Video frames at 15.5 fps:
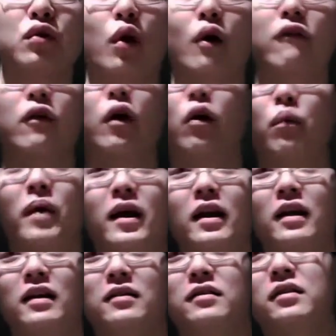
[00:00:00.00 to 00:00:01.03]
overall weight
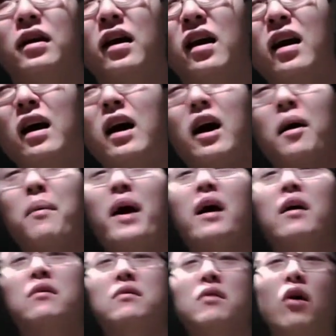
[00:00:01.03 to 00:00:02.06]
is
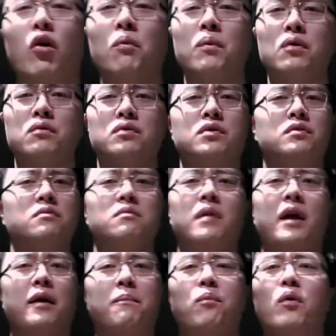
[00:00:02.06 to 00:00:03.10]
around almost
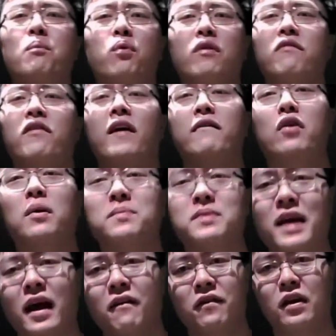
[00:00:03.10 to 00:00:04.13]
1.5 grams
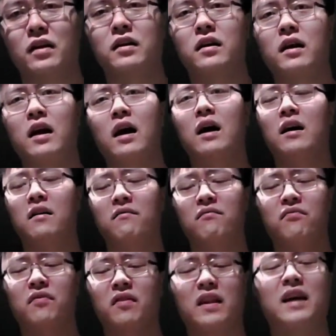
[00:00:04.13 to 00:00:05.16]
heavier
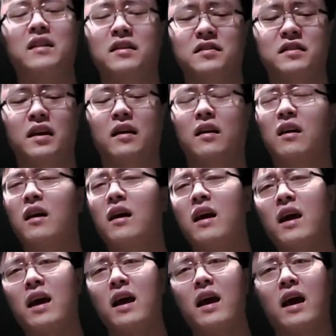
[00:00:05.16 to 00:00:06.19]
than the sink.
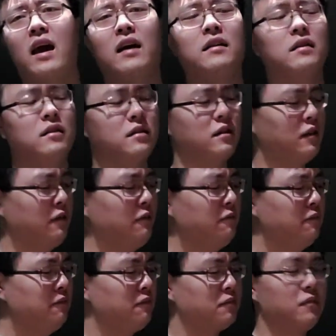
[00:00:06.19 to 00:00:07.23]
And
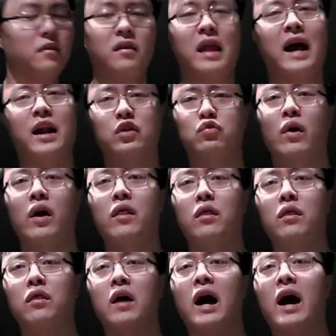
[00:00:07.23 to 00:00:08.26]
that is why
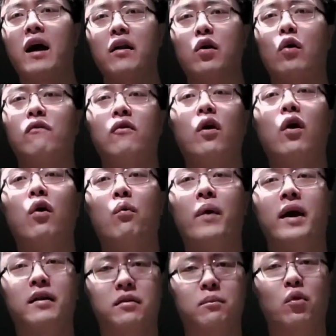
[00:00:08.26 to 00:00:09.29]
the higher the overall
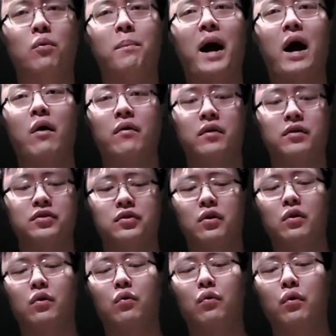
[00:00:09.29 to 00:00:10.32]
weight, the more power this
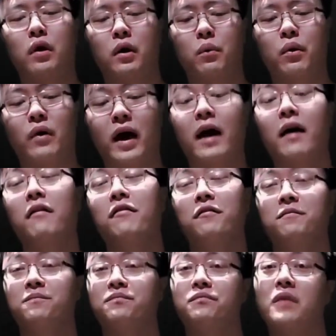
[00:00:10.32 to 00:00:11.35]
yo-yo will have.
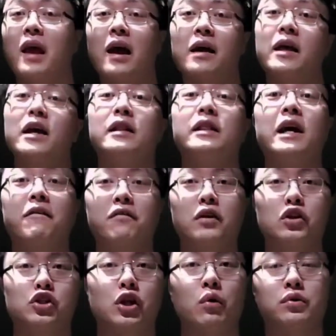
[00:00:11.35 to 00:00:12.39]
And it definitely
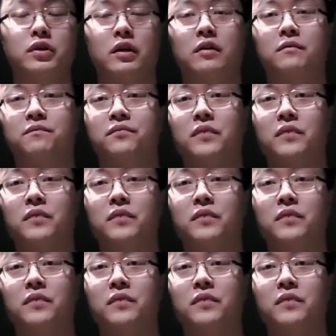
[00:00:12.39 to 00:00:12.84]
shows here.